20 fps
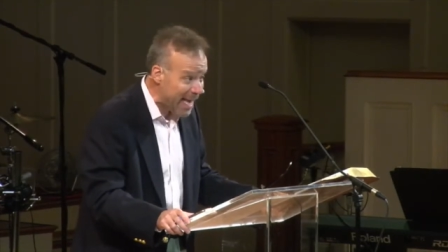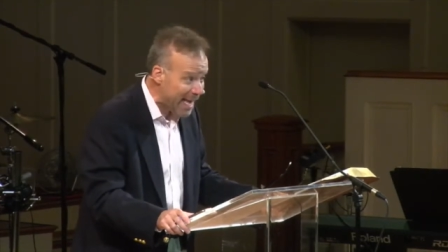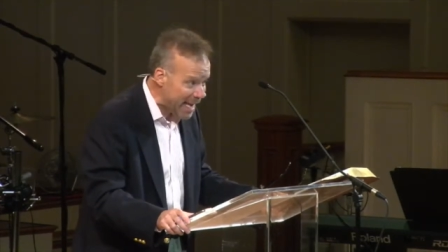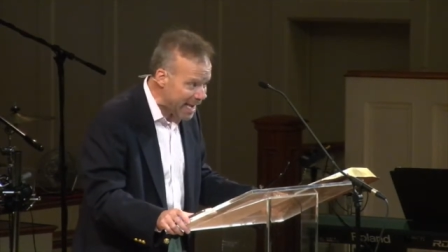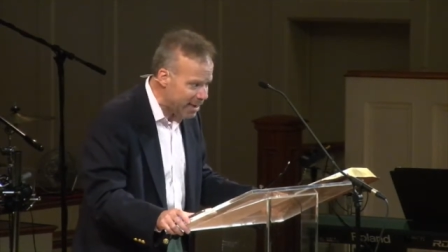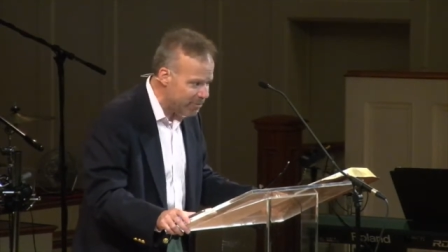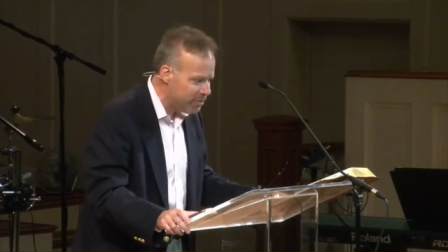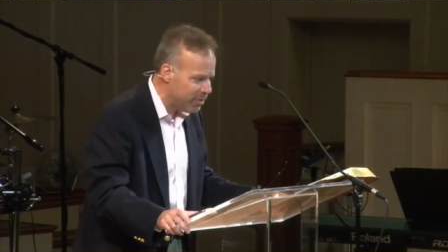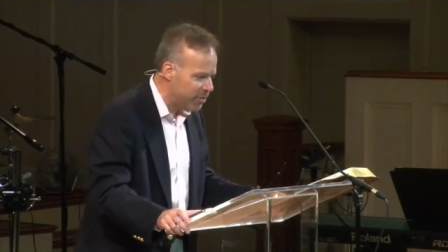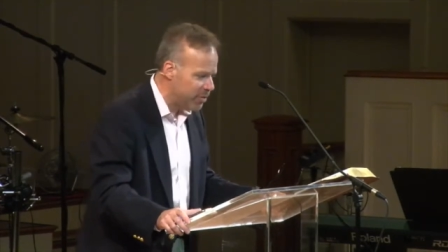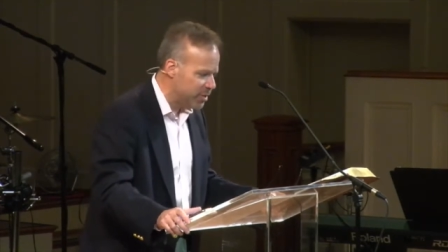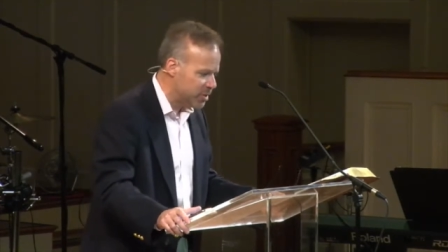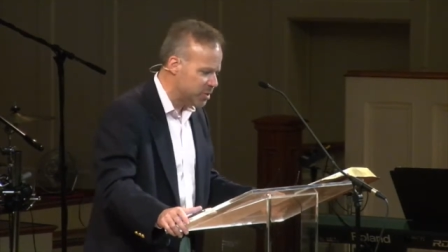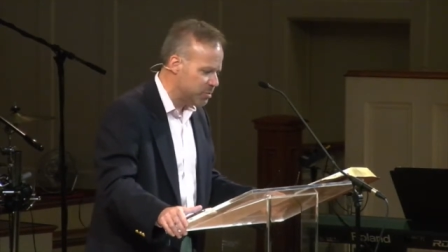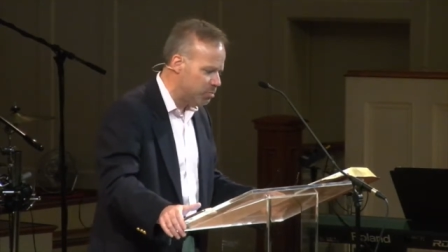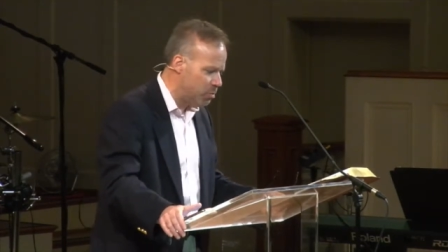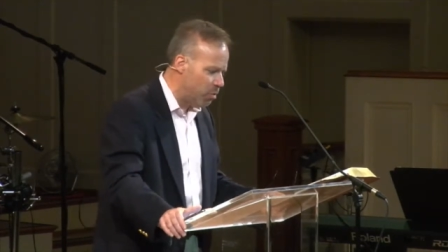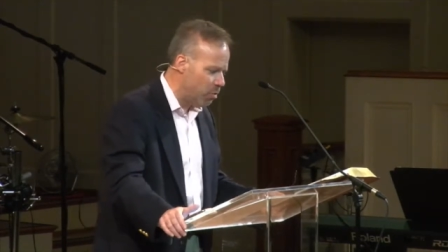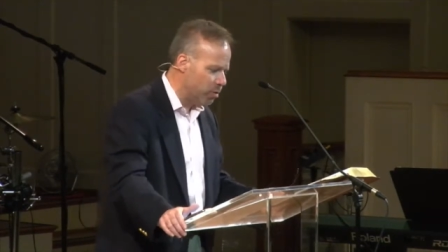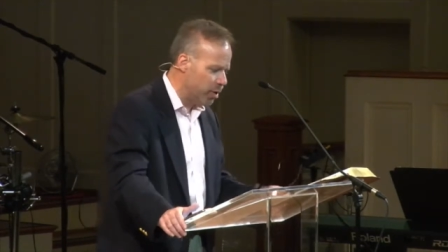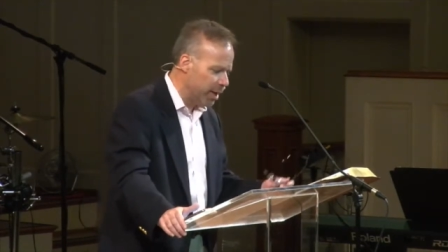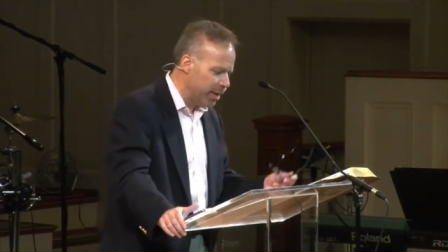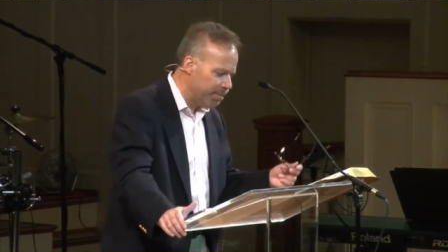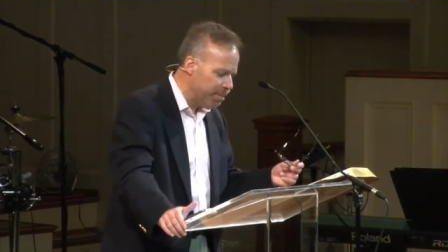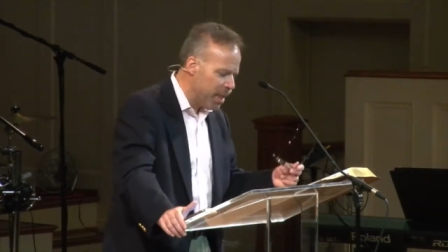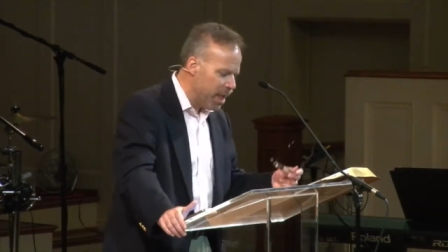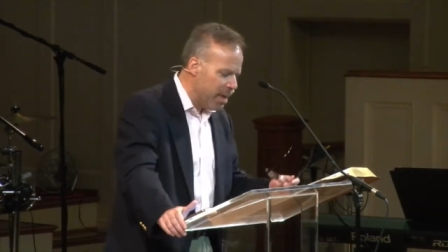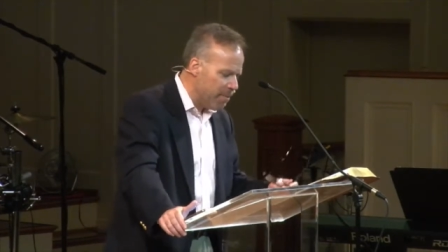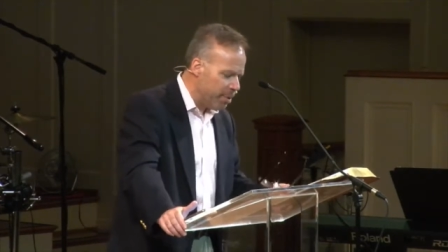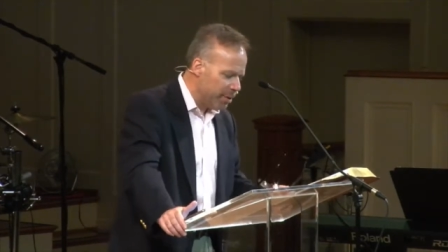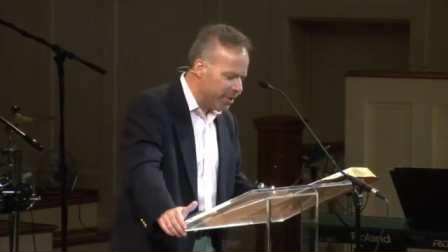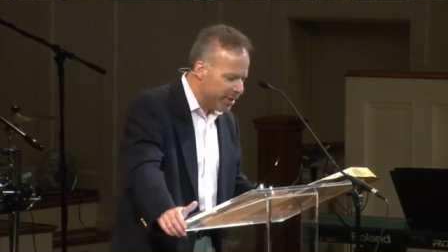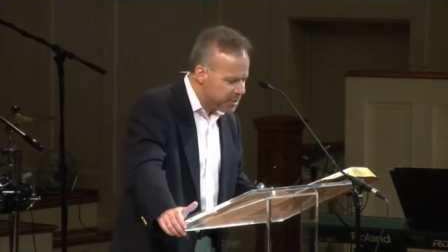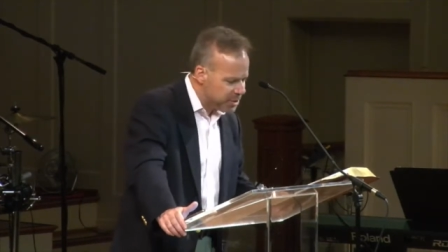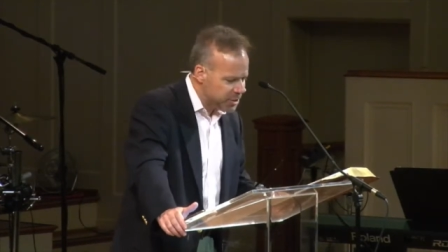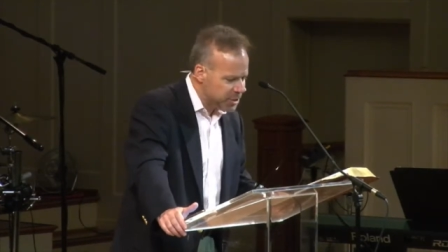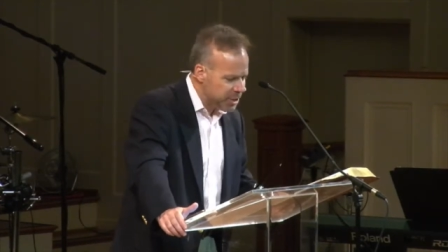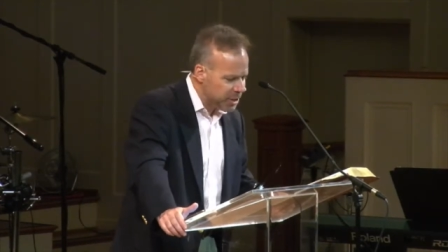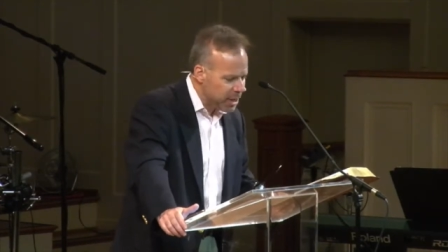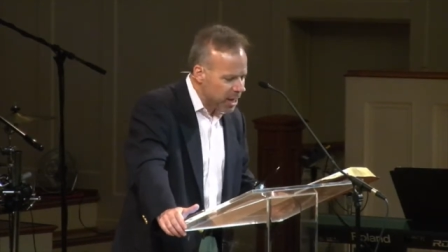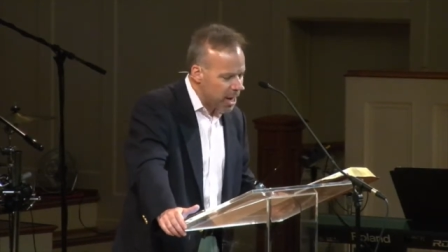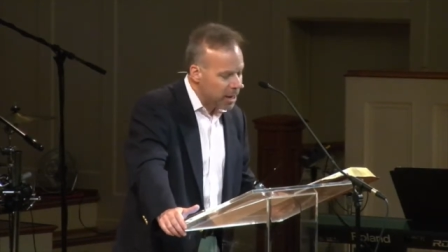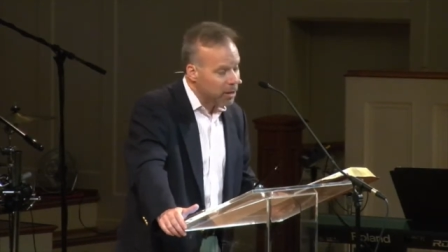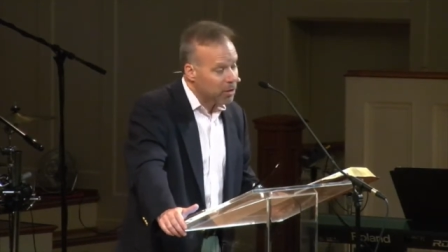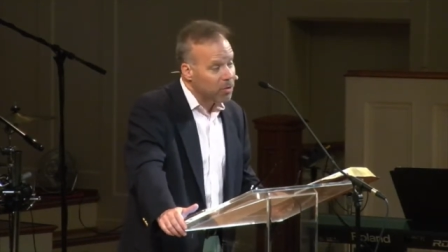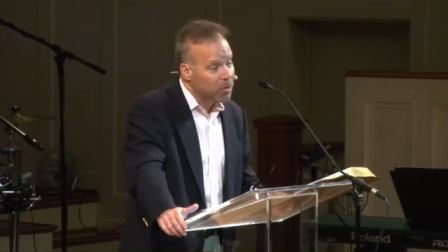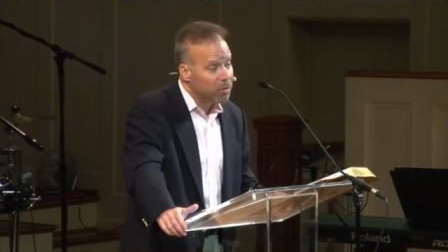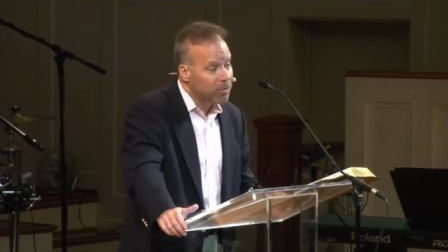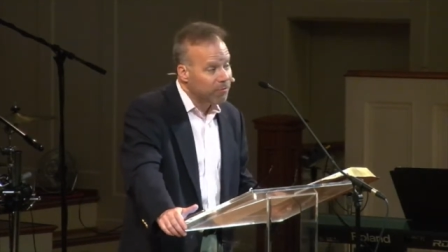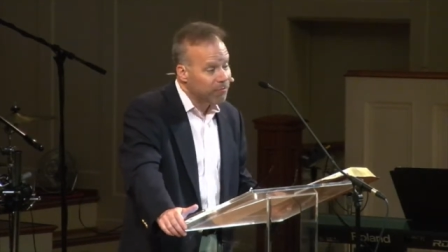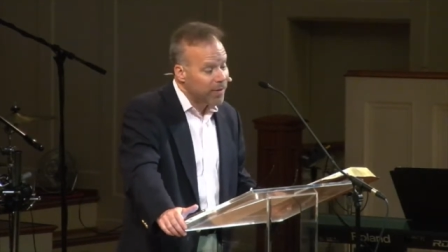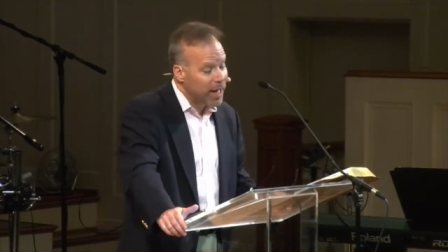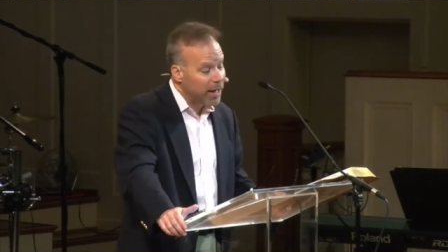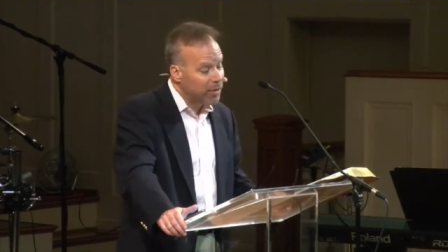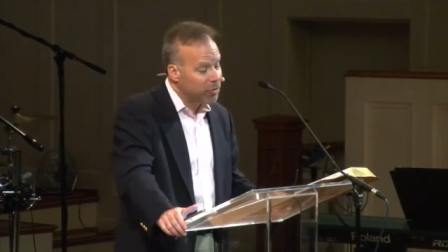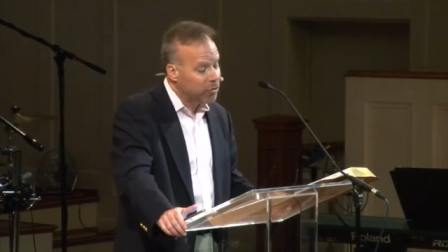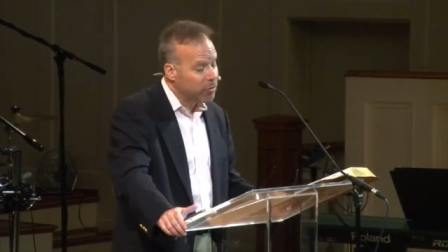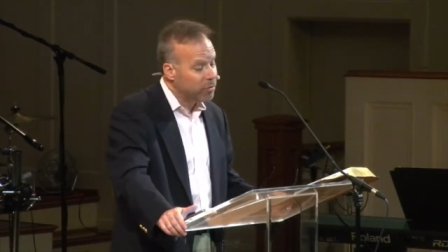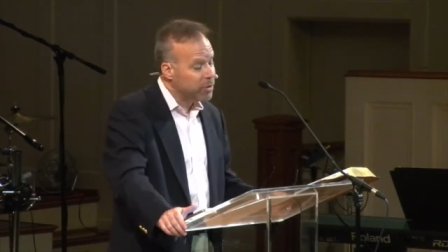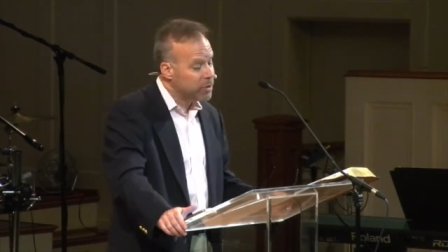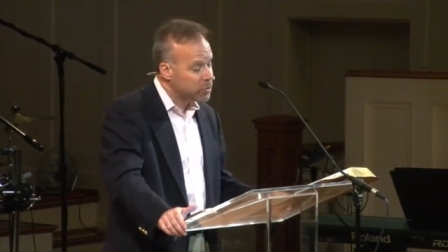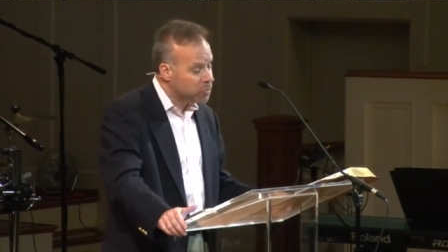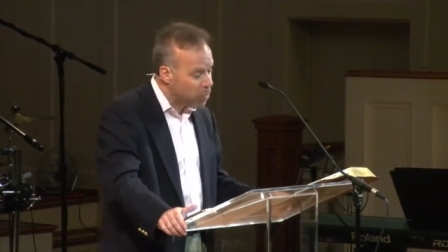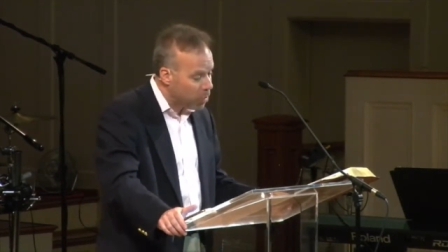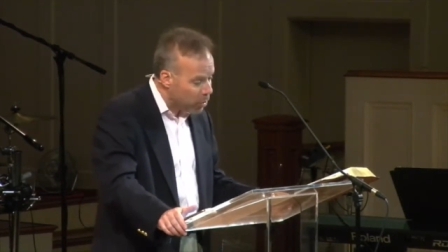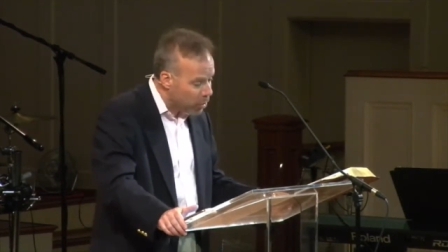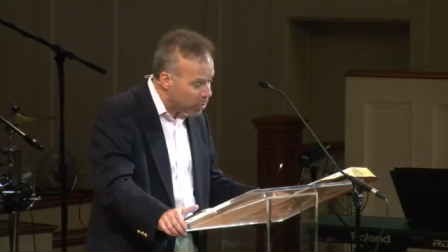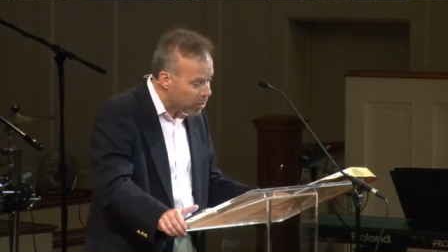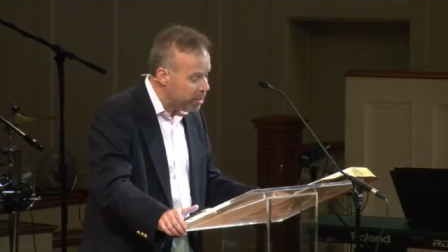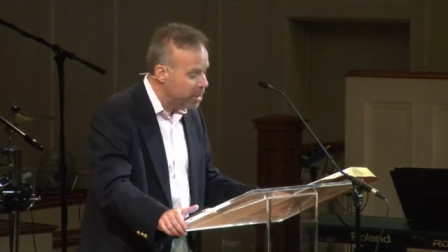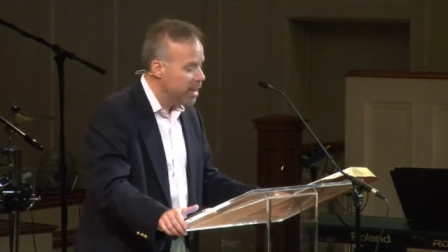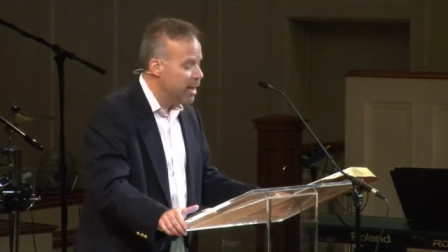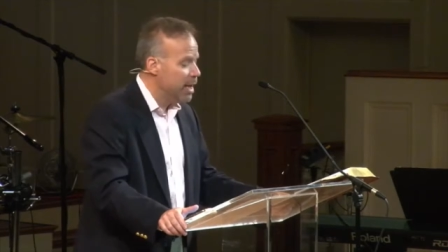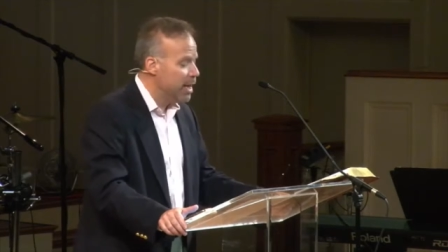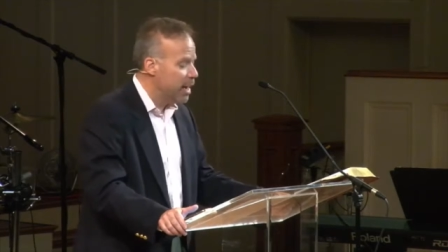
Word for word: even this morning. But let's see God glorified through His Word.